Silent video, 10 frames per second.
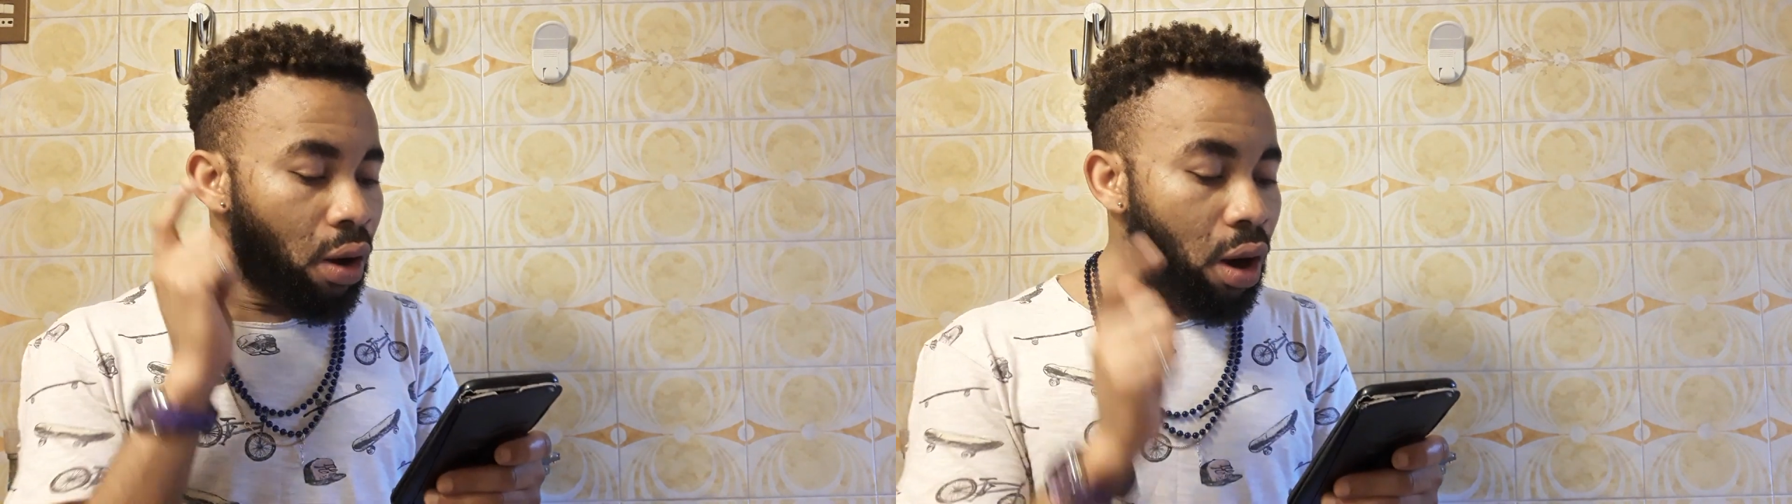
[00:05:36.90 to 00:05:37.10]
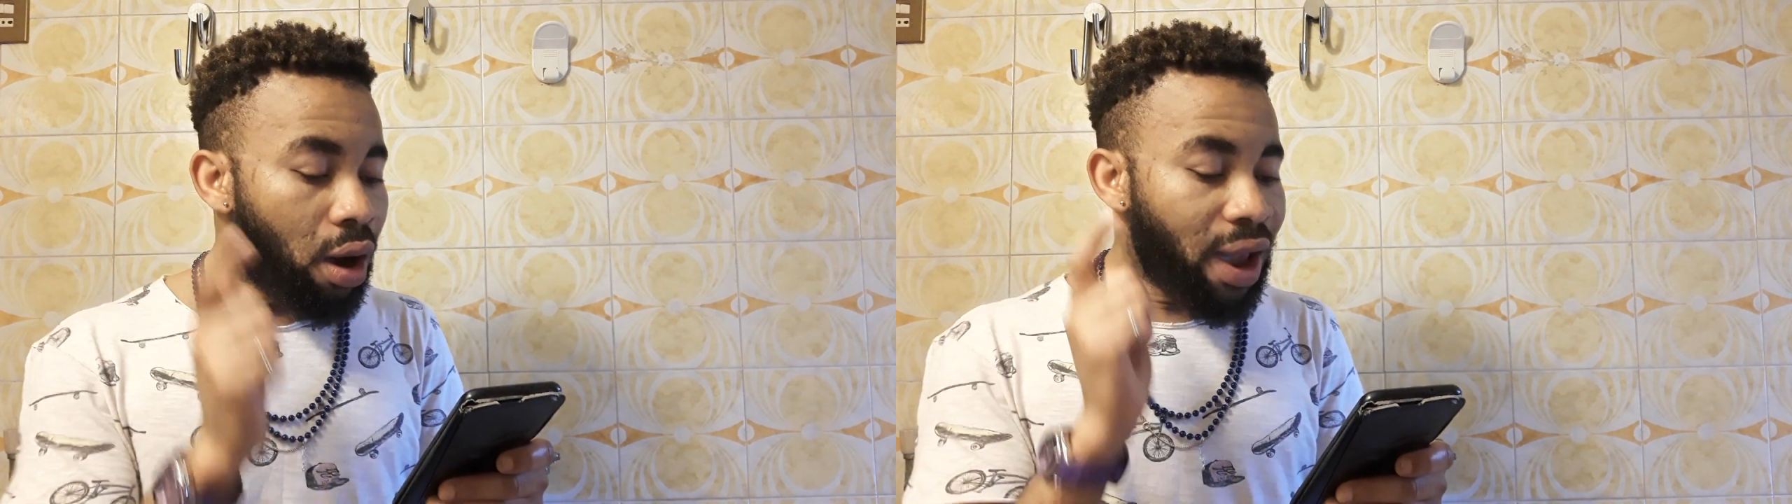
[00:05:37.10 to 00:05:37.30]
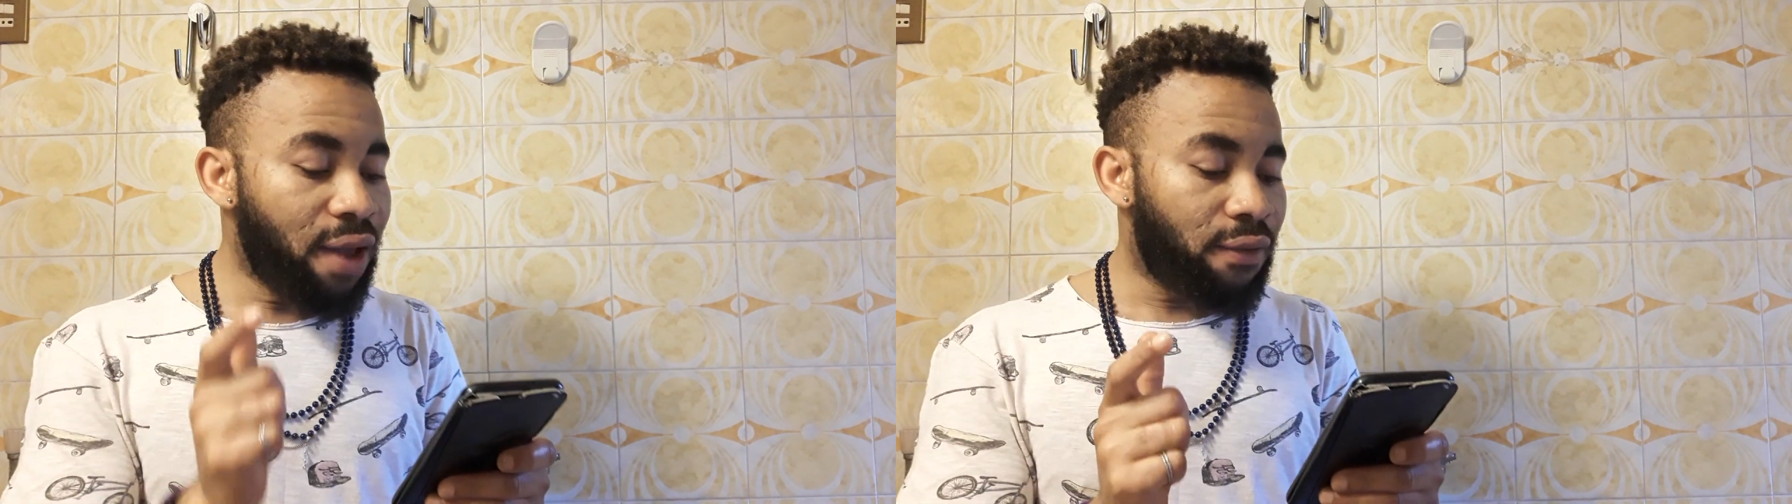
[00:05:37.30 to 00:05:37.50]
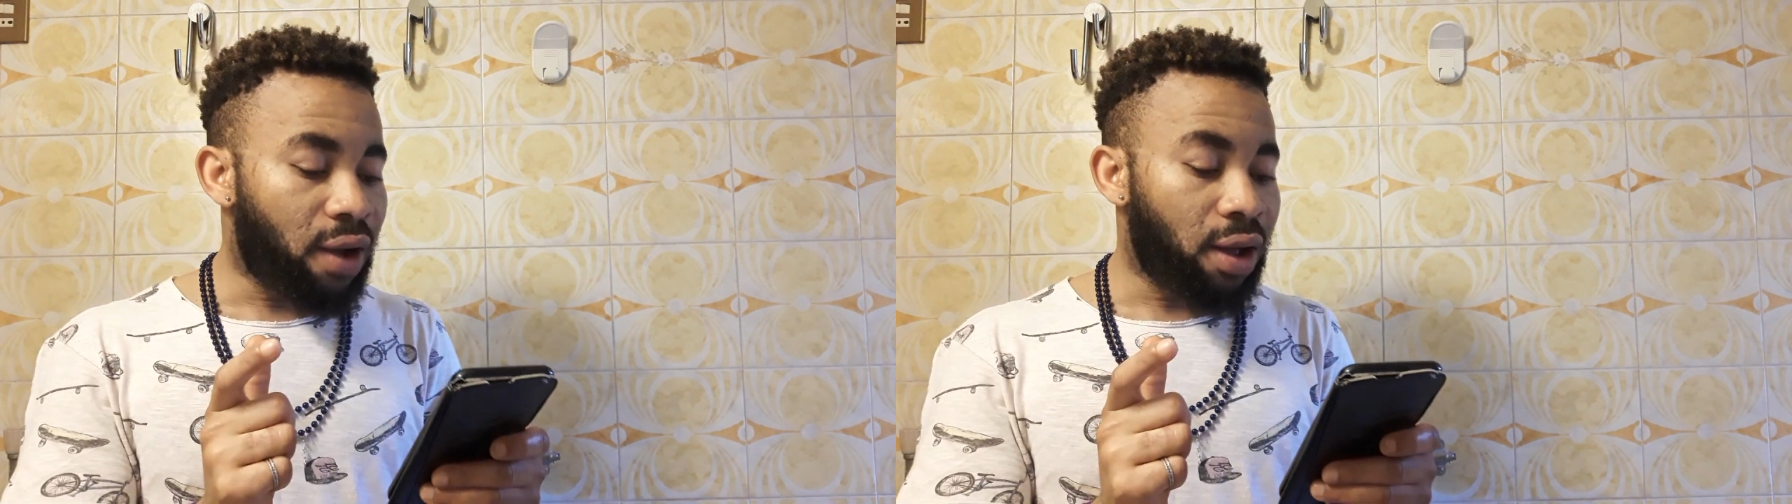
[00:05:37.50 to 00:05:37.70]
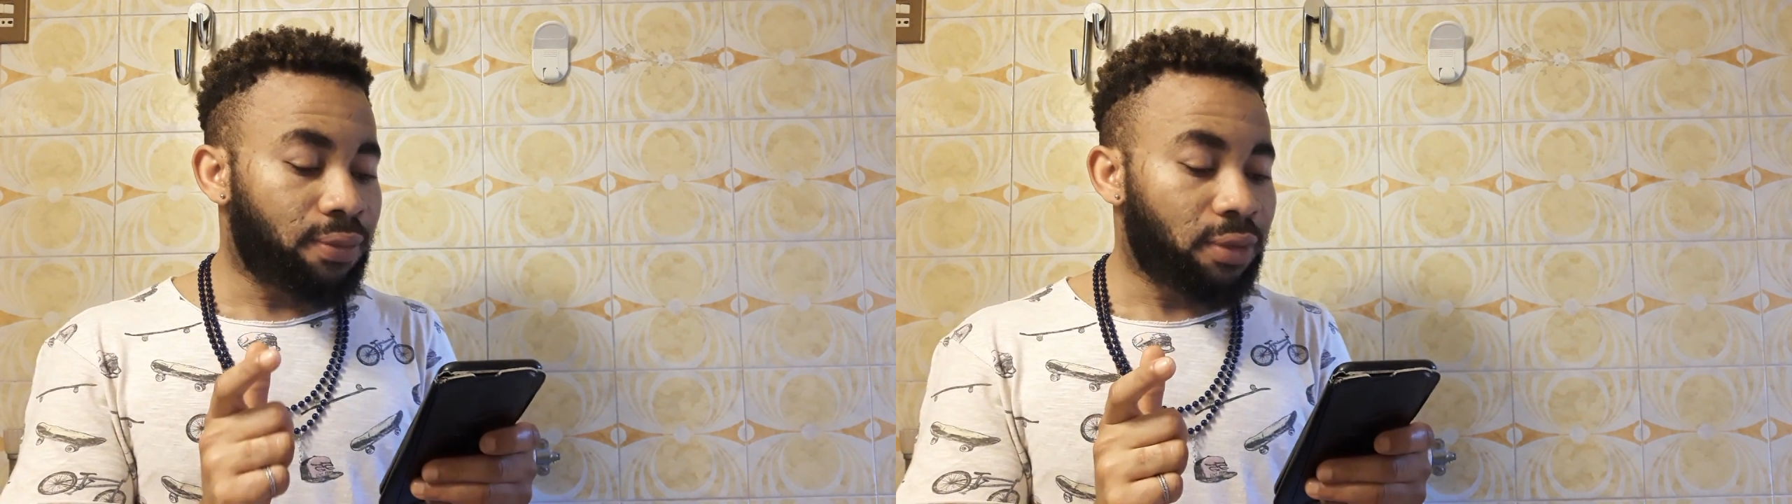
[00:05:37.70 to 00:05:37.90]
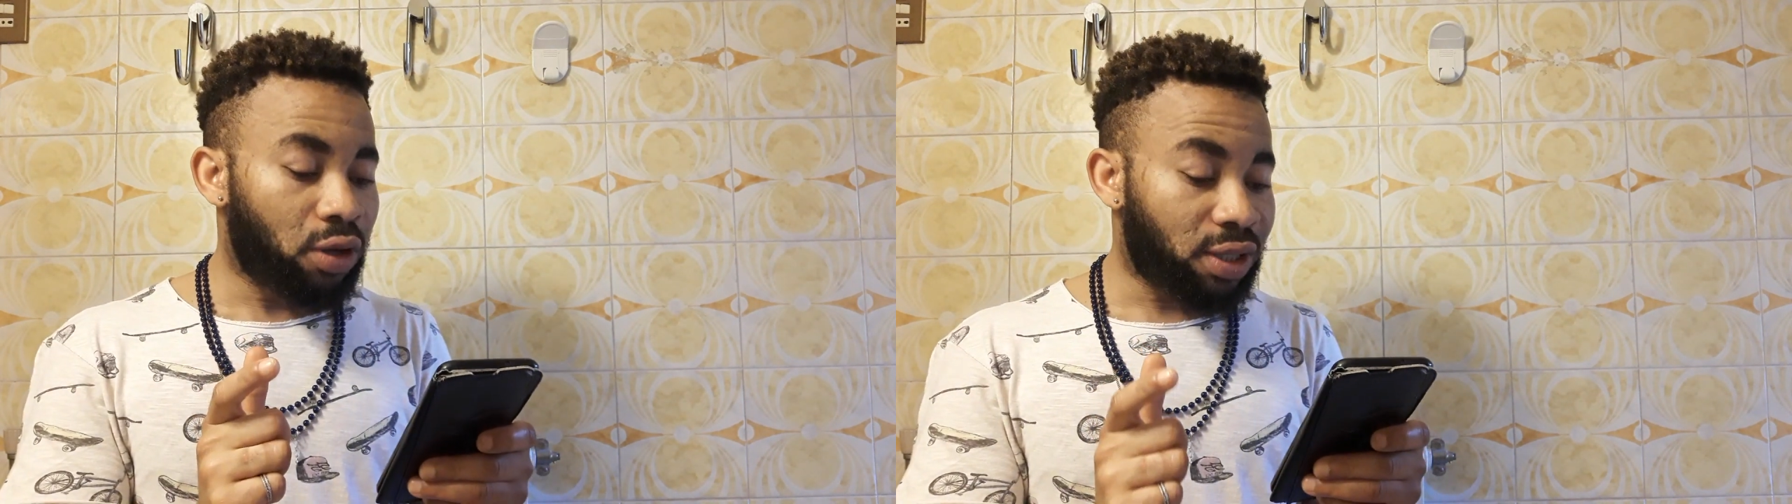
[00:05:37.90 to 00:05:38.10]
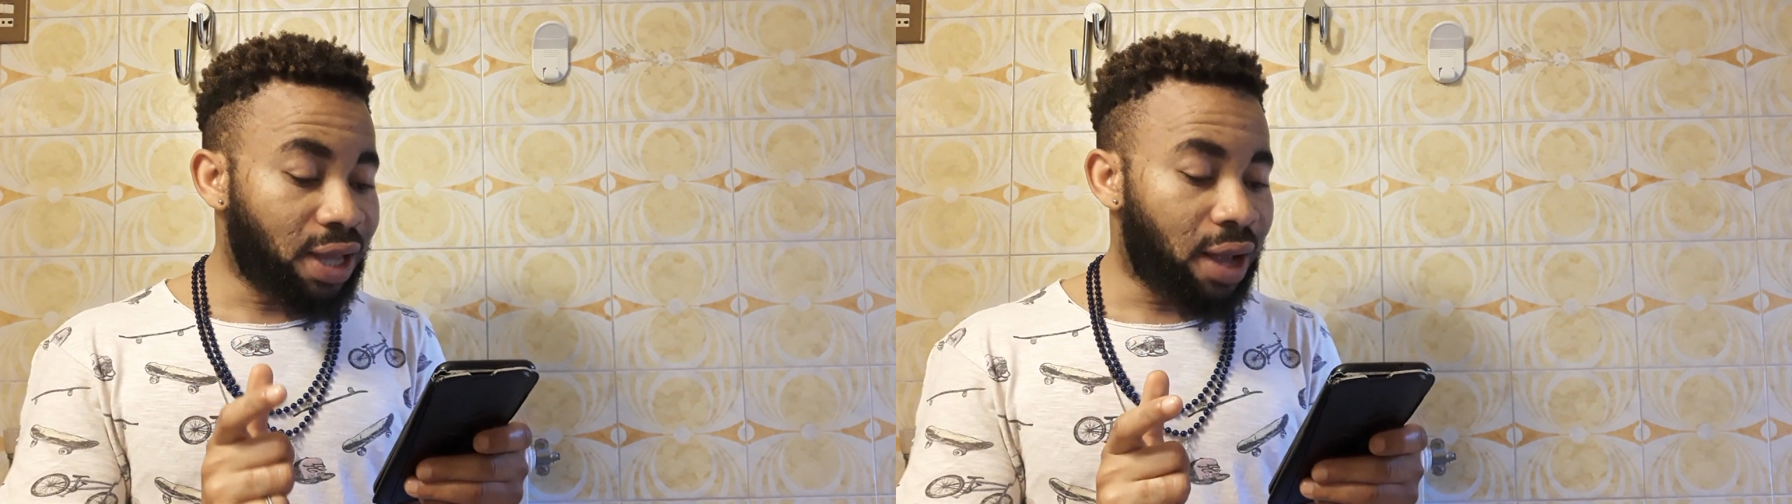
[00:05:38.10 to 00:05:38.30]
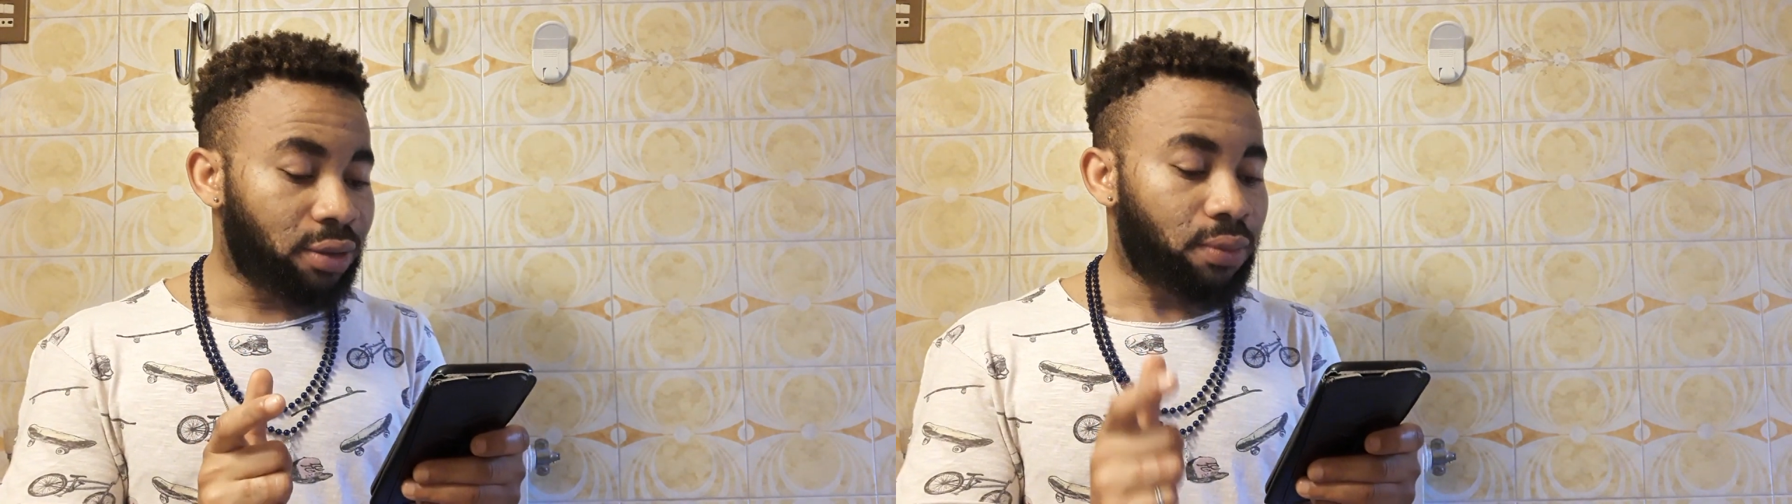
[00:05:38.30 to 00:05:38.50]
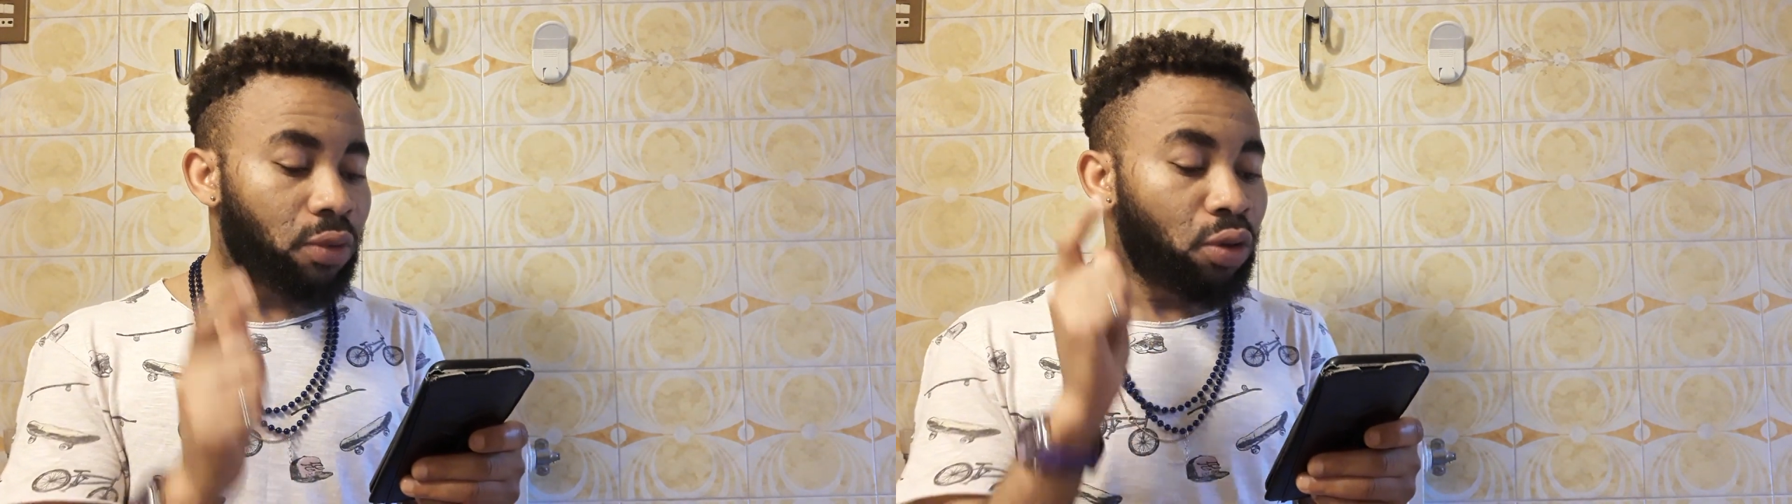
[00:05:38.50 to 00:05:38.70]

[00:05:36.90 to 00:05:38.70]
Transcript: However, understand,